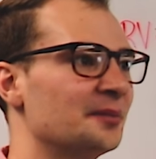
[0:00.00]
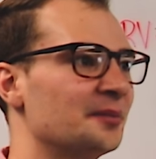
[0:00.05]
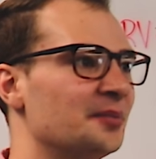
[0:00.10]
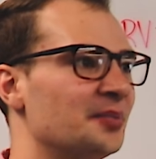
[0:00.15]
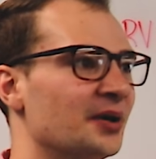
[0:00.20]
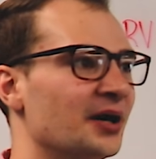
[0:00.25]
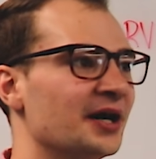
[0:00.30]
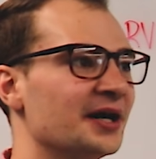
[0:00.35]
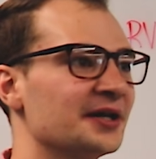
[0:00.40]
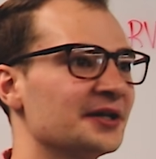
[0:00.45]

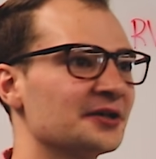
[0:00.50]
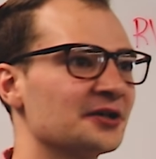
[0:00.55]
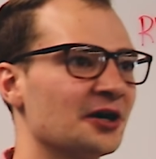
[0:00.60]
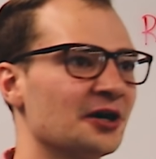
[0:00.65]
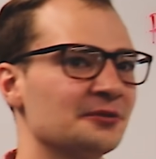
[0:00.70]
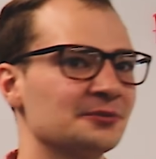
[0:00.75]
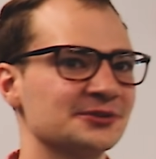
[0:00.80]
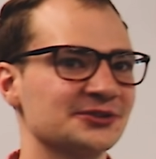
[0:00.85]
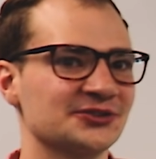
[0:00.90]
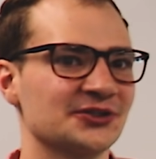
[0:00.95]
but in
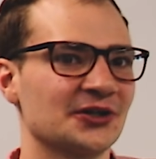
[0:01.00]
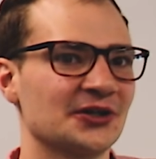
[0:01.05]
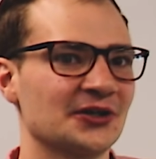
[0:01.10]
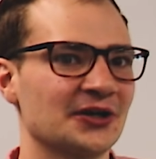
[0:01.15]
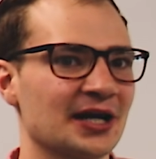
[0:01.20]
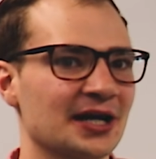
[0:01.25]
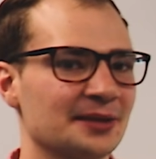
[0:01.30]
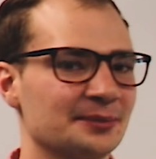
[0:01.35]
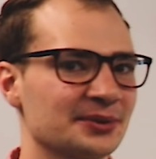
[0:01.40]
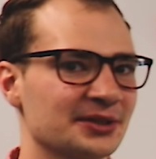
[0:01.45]
almost all our
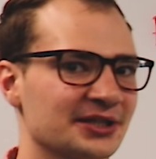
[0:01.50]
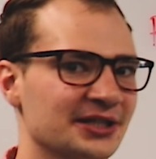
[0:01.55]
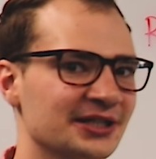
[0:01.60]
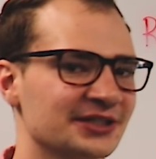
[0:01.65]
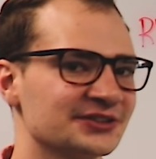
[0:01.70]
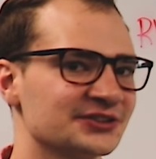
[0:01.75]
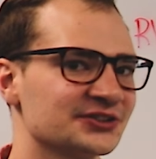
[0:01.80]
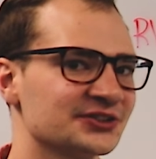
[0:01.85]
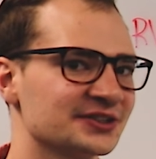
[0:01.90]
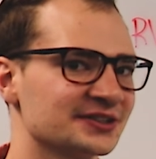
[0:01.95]

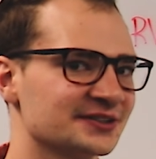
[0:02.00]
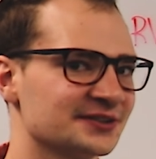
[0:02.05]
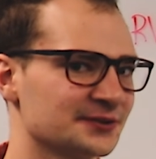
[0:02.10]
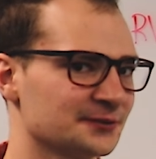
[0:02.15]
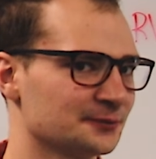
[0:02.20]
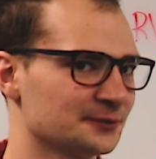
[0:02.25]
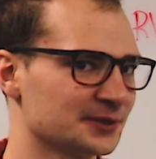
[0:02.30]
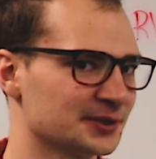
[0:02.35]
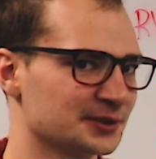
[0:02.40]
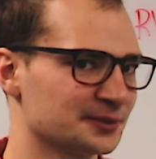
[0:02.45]
applications
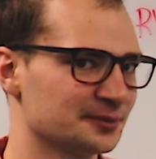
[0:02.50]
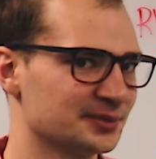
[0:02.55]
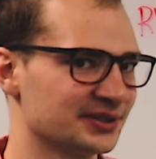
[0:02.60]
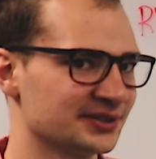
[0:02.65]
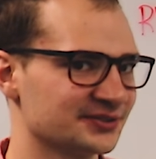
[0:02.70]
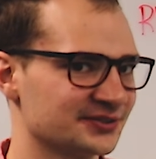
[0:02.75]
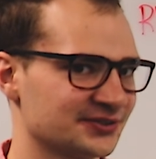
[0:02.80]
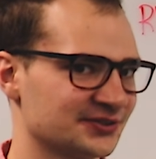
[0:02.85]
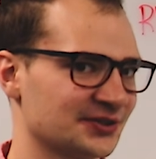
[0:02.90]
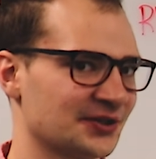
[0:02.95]
it will
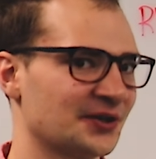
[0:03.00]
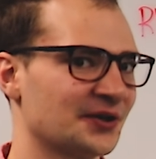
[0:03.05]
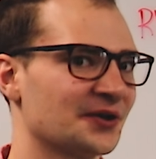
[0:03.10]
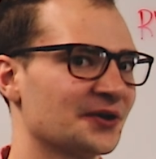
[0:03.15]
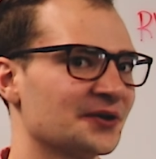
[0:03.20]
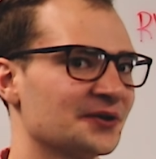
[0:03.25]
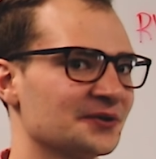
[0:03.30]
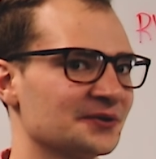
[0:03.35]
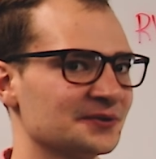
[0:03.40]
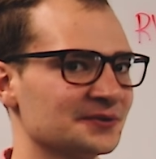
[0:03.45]
be.
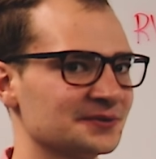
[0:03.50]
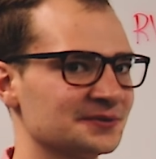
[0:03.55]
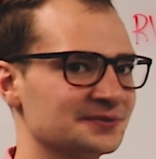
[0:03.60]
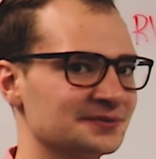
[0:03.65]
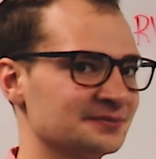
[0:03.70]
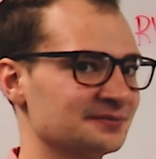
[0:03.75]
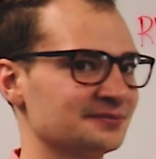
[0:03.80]
So